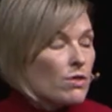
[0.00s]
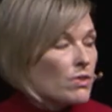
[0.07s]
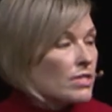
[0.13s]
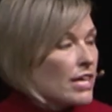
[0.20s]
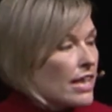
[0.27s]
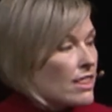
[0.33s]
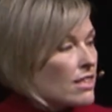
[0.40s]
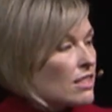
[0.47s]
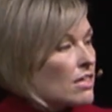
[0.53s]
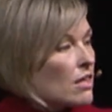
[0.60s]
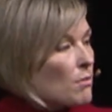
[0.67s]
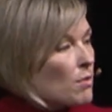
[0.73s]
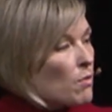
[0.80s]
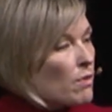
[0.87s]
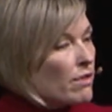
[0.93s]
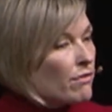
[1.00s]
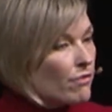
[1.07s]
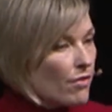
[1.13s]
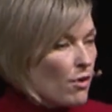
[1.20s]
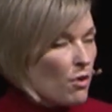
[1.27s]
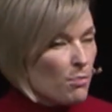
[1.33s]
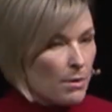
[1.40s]
say that the number 1
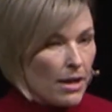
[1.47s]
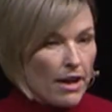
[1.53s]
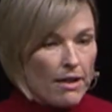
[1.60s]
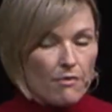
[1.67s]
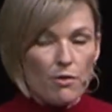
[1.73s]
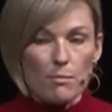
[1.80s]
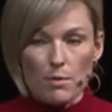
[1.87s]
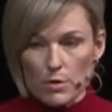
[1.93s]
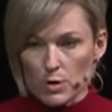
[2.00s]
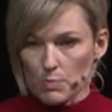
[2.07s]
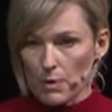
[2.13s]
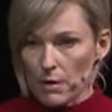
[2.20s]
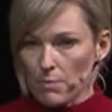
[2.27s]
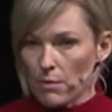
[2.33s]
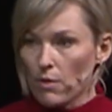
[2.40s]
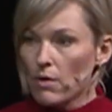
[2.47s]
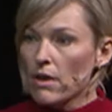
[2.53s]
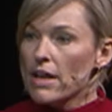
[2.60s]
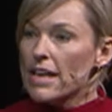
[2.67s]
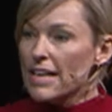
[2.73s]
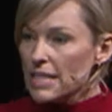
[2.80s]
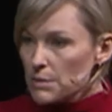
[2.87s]
phobia for most people
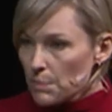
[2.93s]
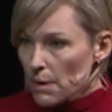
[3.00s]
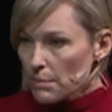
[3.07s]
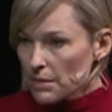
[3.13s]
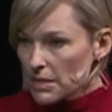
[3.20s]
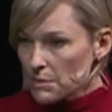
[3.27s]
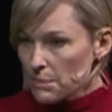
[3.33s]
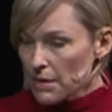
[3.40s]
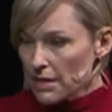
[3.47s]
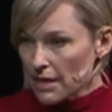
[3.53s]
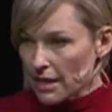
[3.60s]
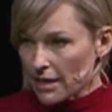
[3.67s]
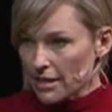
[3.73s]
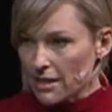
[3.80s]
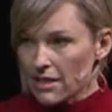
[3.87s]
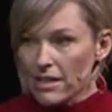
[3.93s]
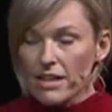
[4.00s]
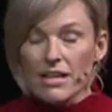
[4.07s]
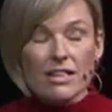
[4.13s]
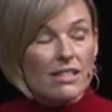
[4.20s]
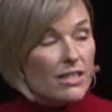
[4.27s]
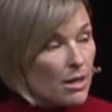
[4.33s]
is public speaking.
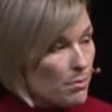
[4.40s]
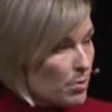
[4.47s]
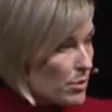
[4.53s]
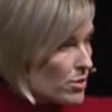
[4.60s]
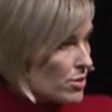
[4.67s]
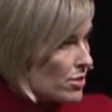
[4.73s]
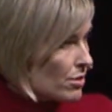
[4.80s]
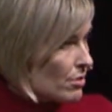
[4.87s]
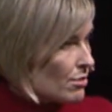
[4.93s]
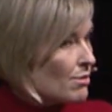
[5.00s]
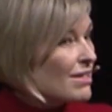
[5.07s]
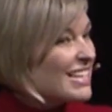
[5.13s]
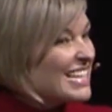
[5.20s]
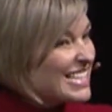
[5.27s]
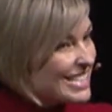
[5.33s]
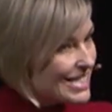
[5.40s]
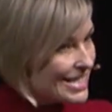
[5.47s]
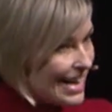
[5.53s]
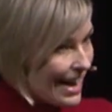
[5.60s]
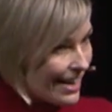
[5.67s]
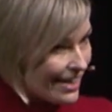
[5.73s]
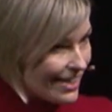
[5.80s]
Number 2 is death.